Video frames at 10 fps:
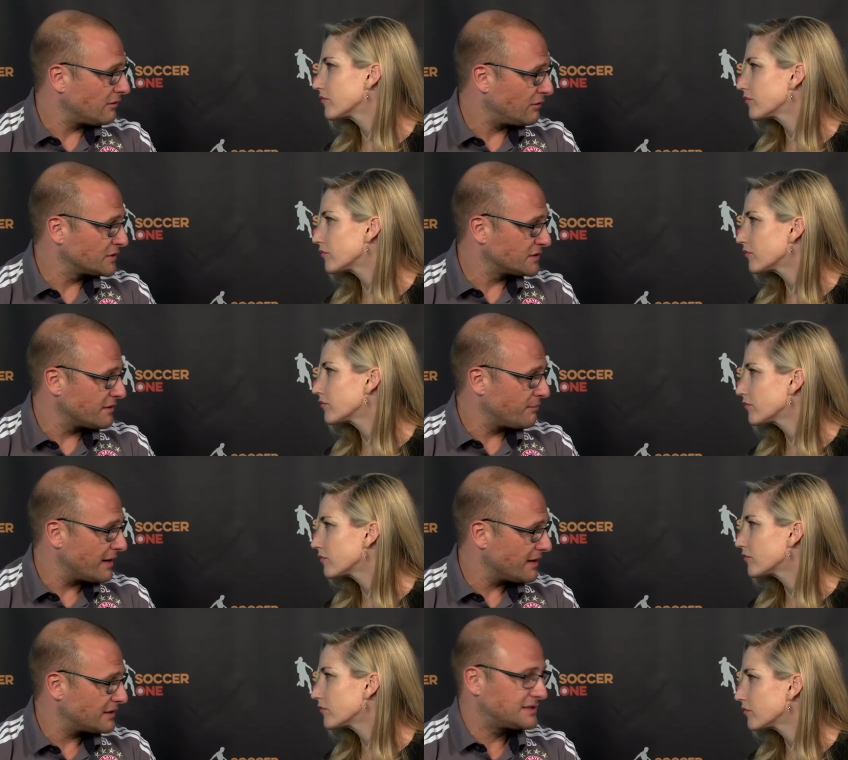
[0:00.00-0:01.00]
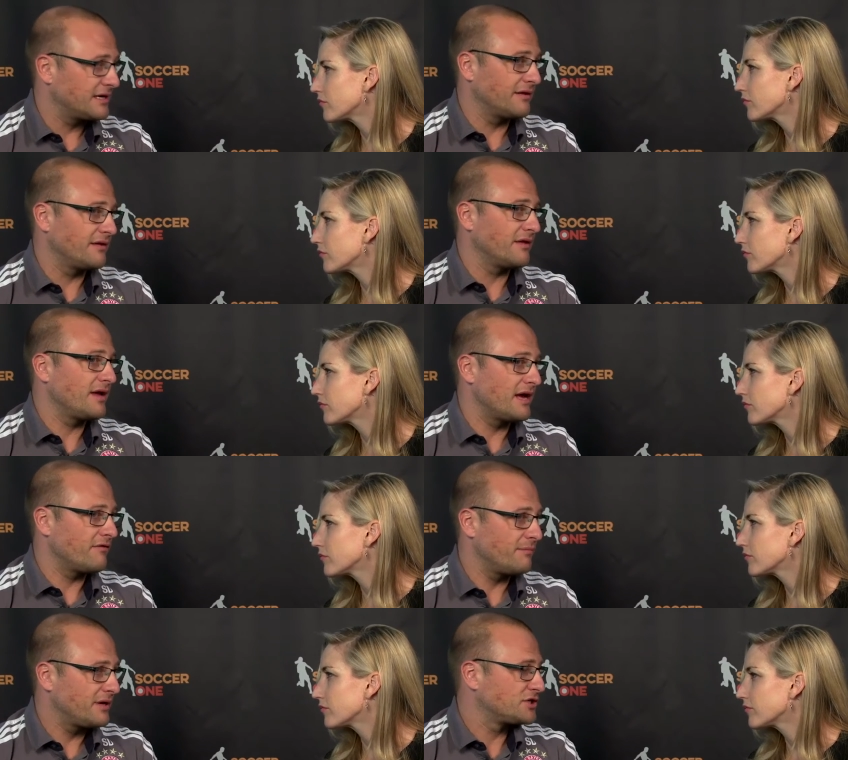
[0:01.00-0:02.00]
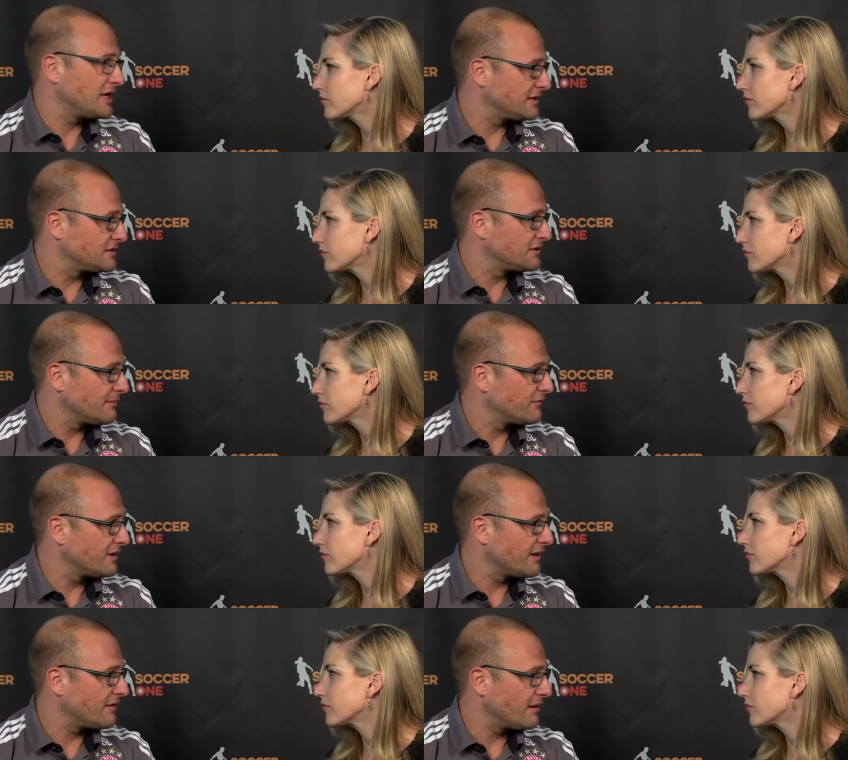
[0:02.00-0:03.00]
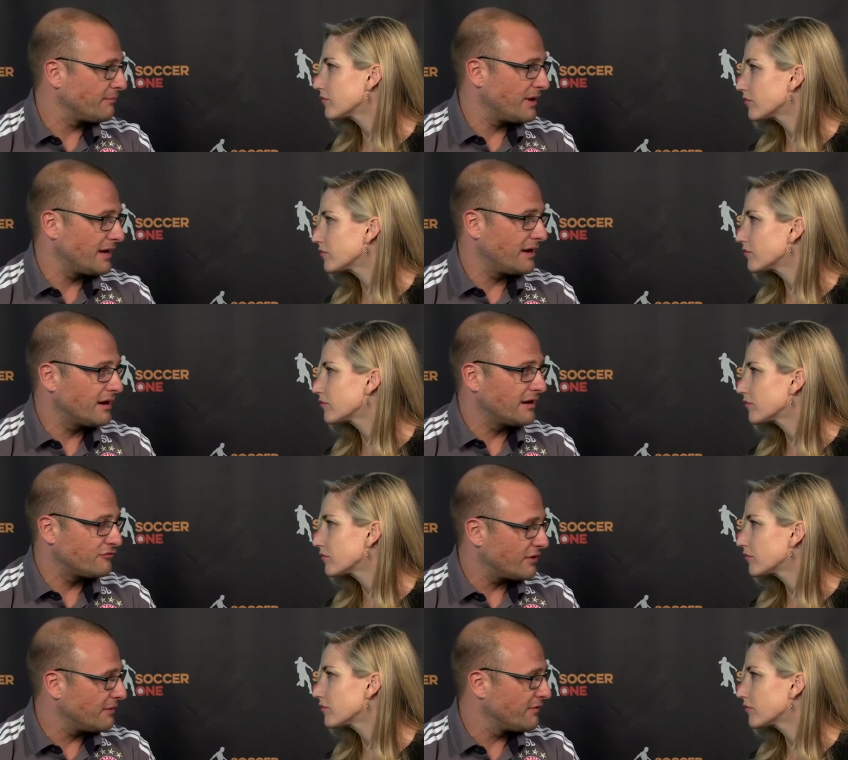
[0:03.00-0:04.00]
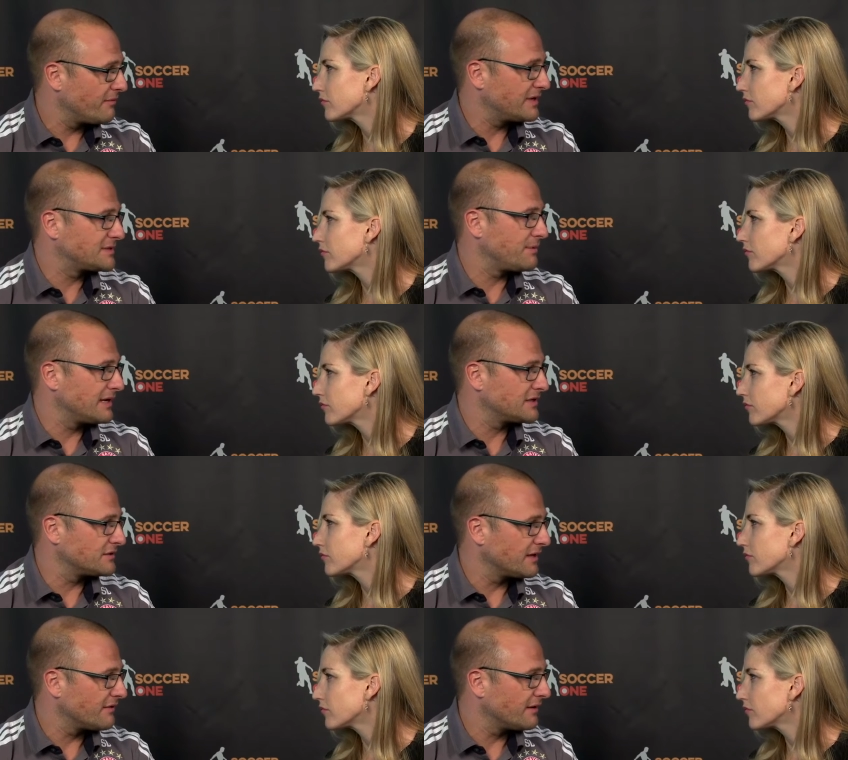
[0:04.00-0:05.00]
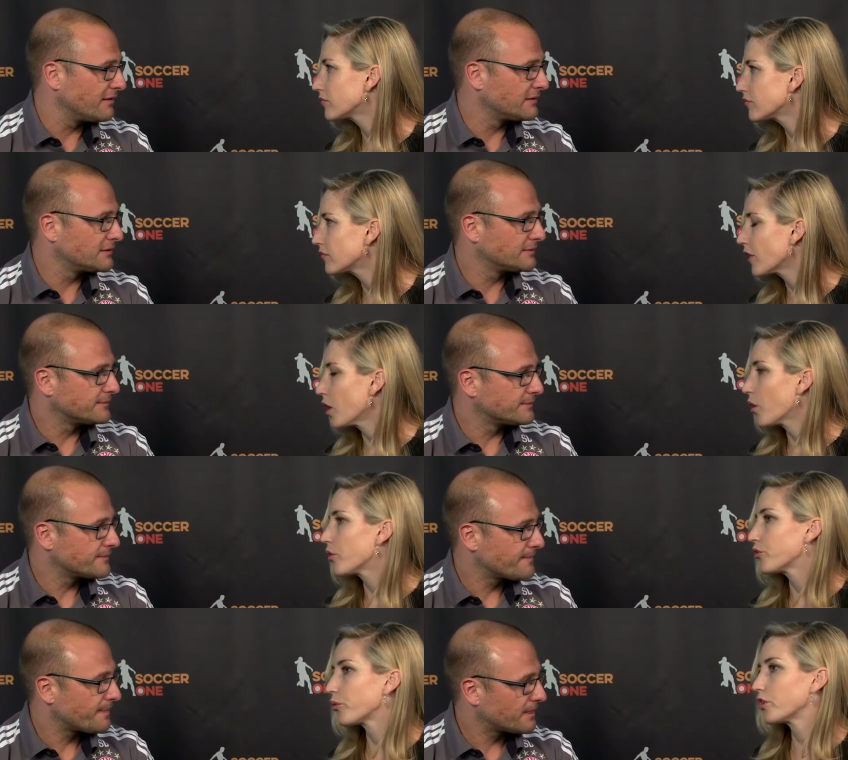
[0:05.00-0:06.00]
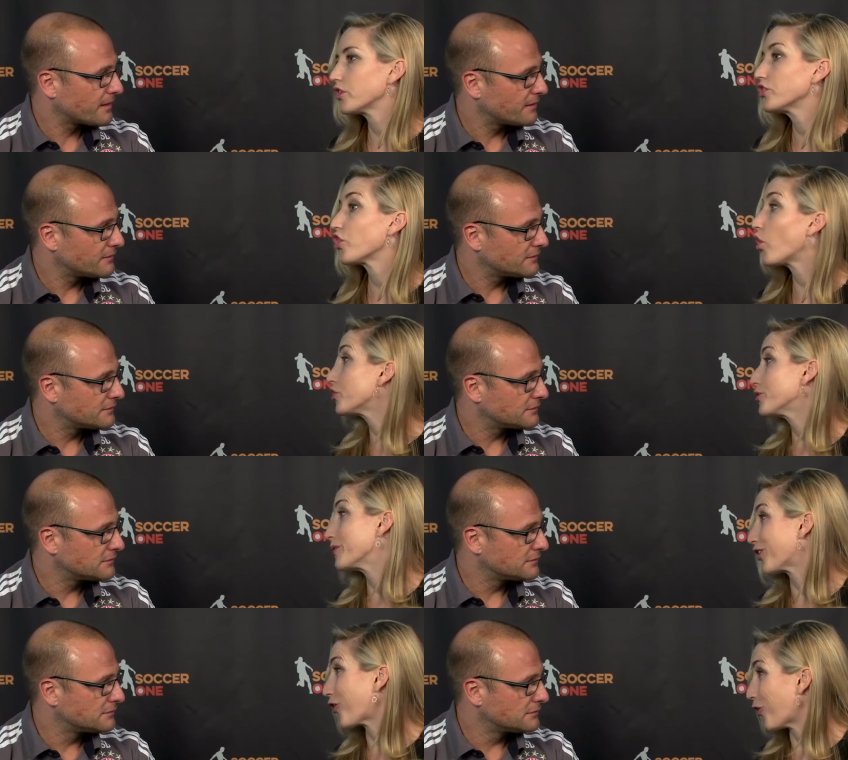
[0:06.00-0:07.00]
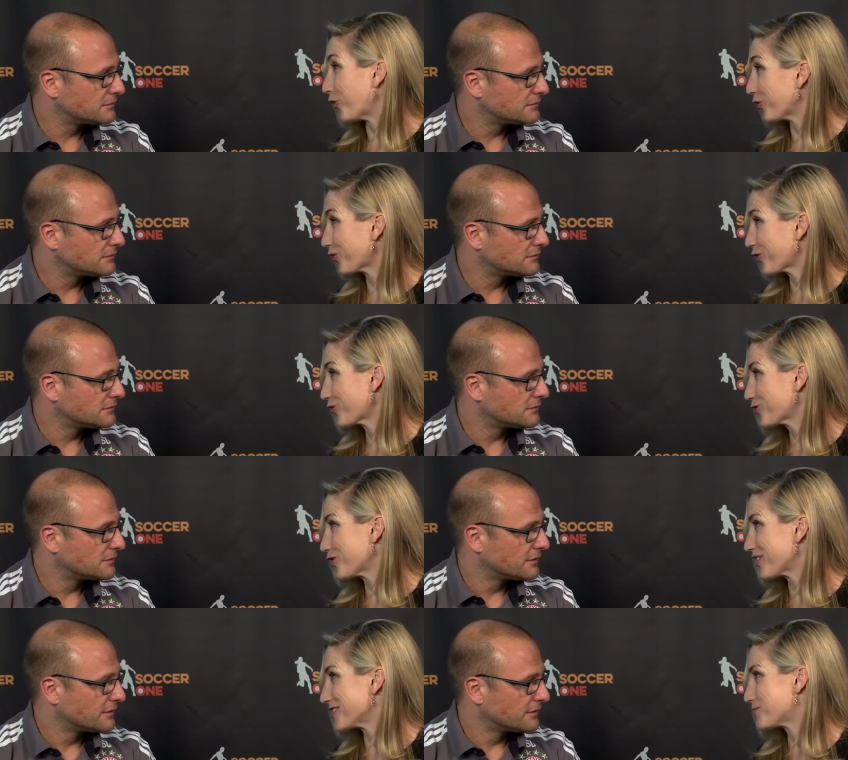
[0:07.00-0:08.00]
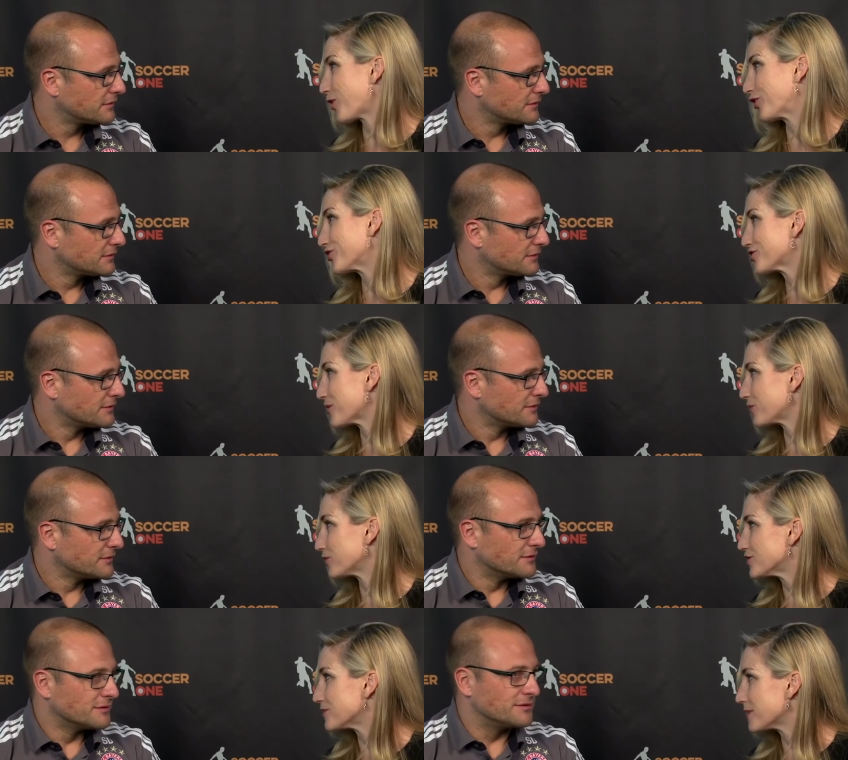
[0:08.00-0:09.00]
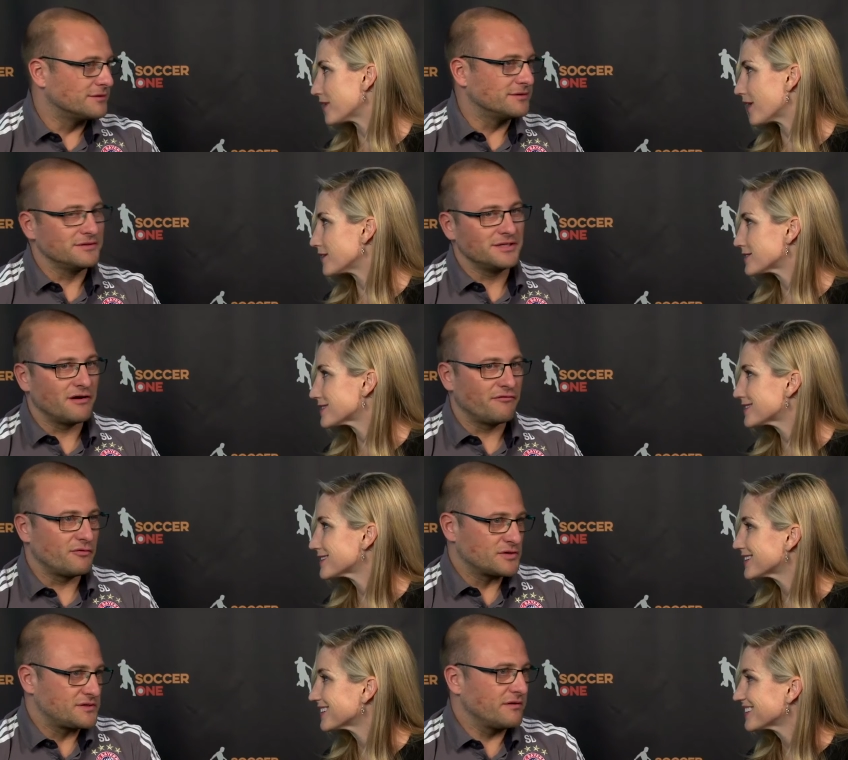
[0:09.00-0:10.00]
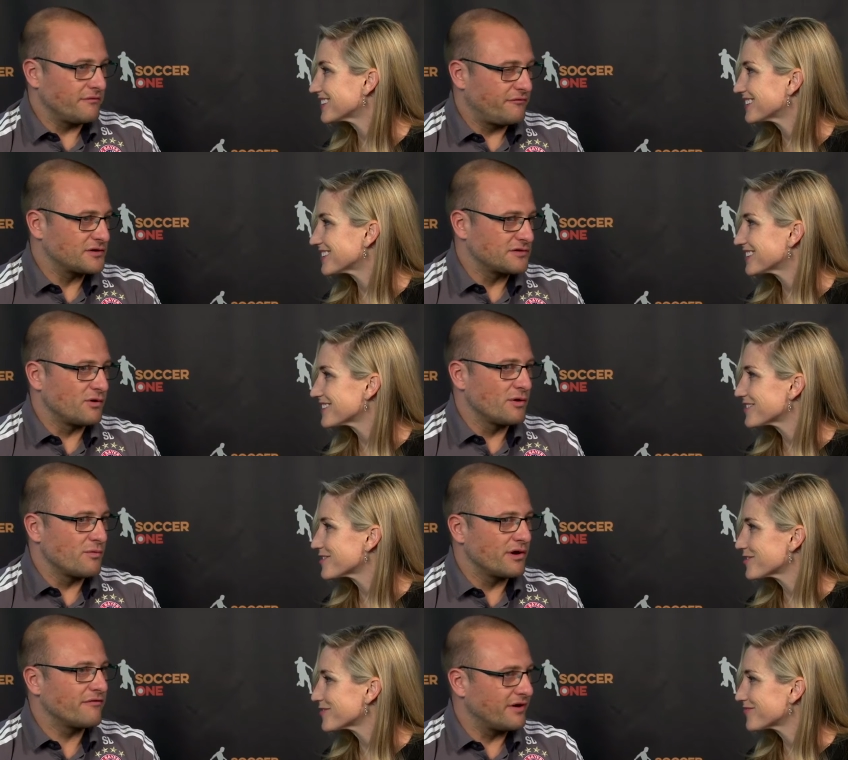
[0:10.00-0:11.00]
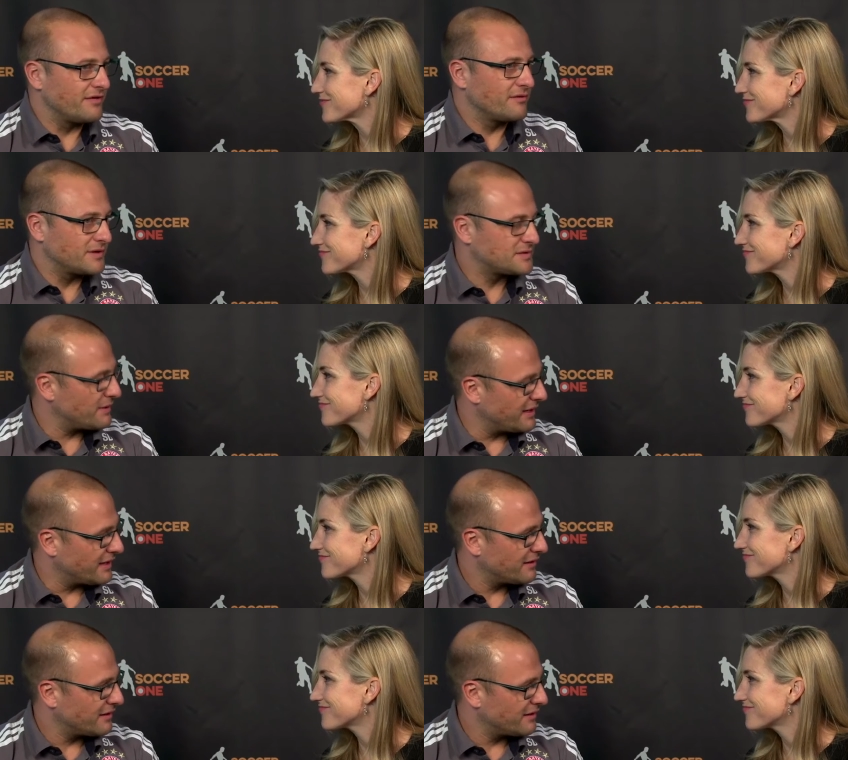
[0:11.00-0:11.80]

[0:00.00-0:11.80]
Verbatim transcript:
Speaker 1: also the players, and then they have a big chance to come together and play and train with the best players together.
Speaker 2: So what are your ultimate goals with this partnership with GPS? Yeah,
Speaker 1: of course. First of all, we want to find the best player.